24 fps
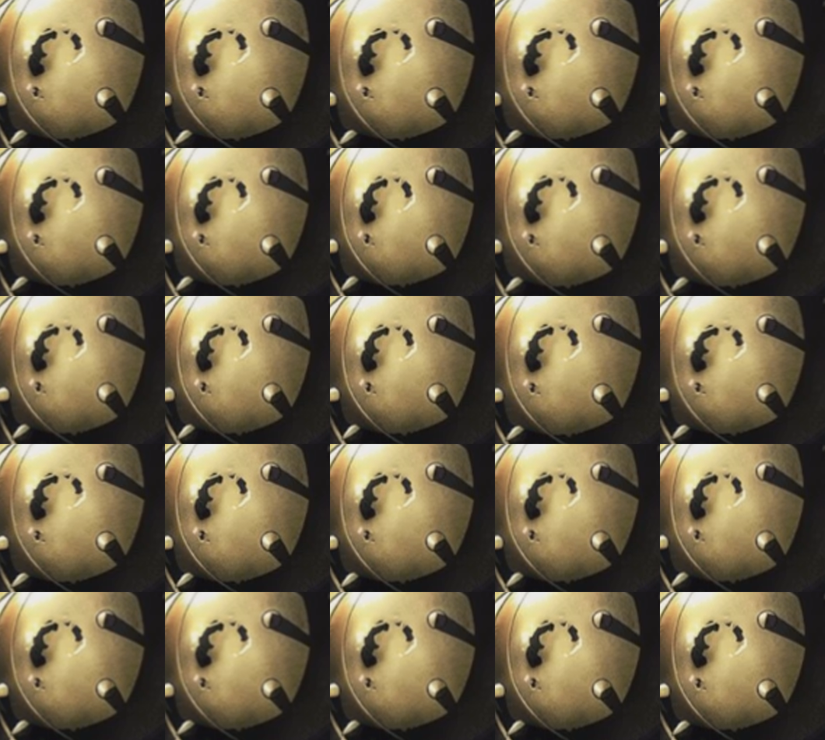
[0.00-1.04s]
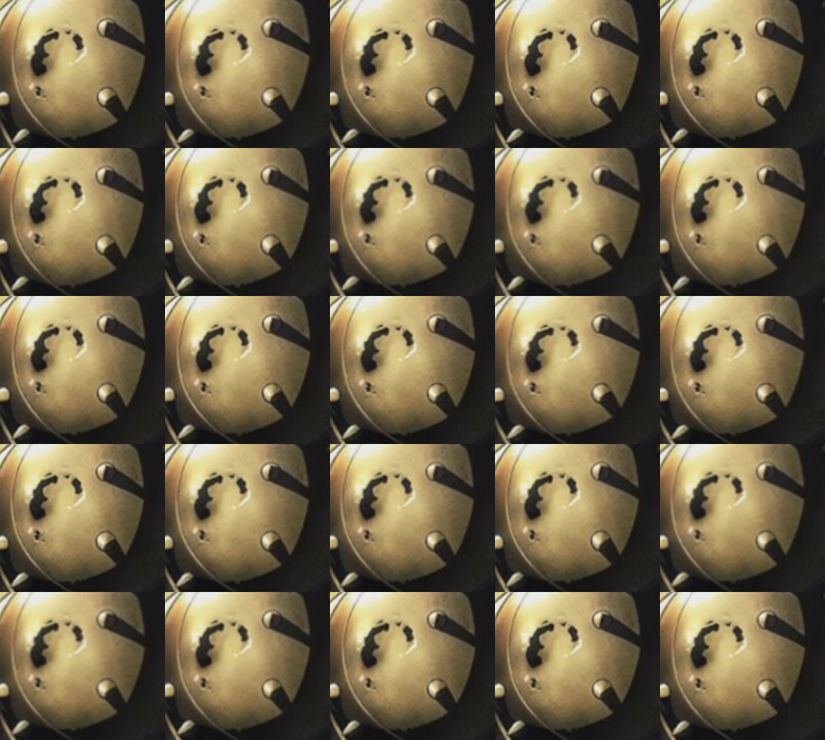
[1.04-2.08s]

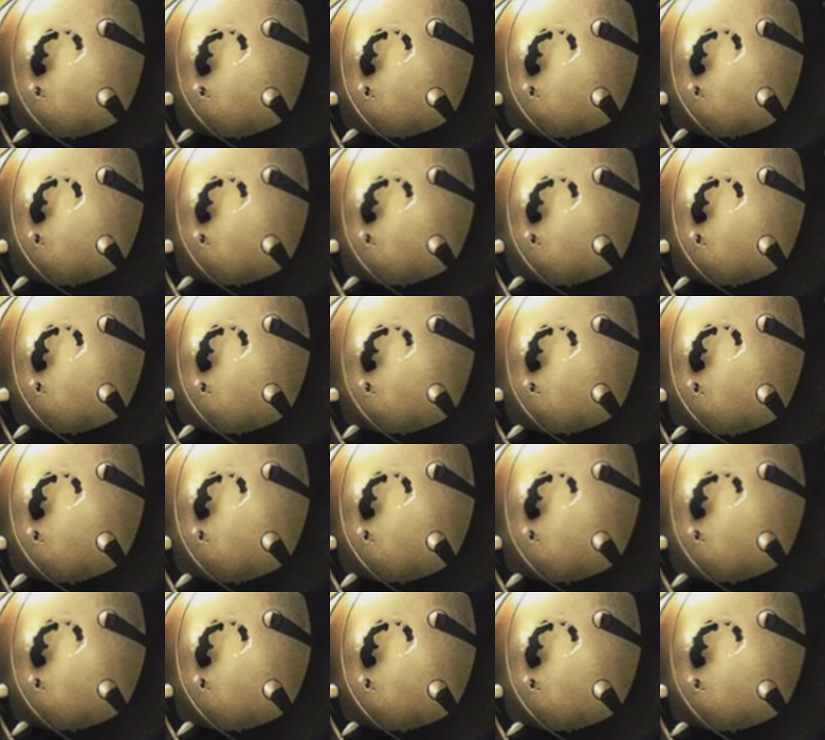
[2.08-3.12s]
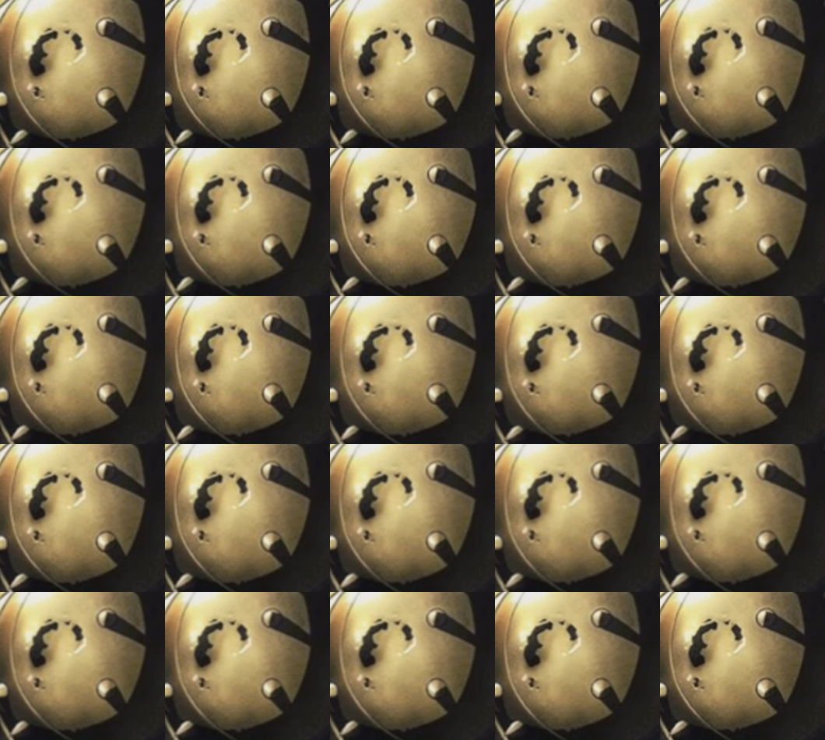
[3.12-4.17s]

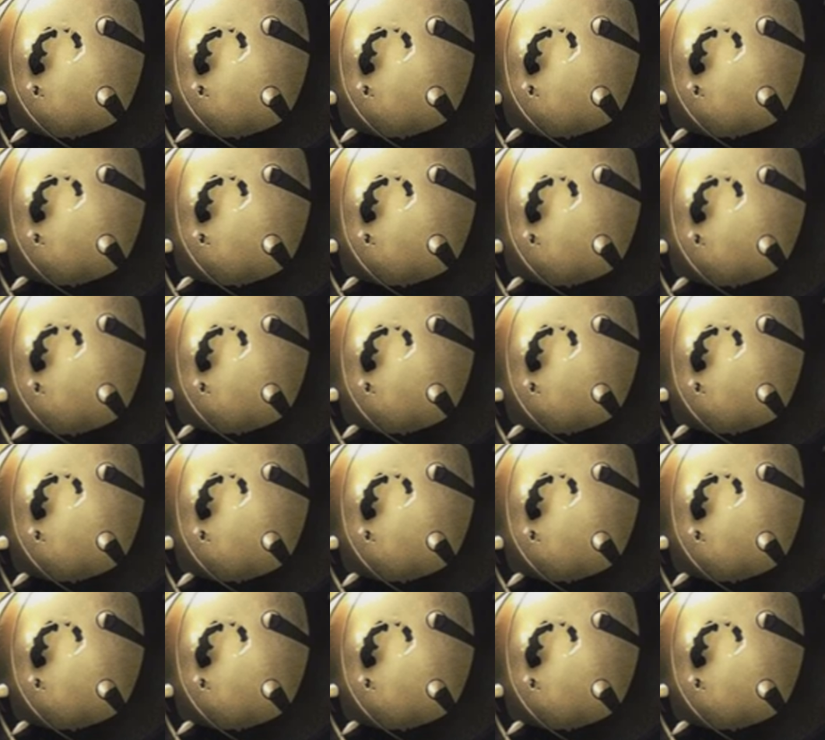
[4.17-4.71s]
(silent)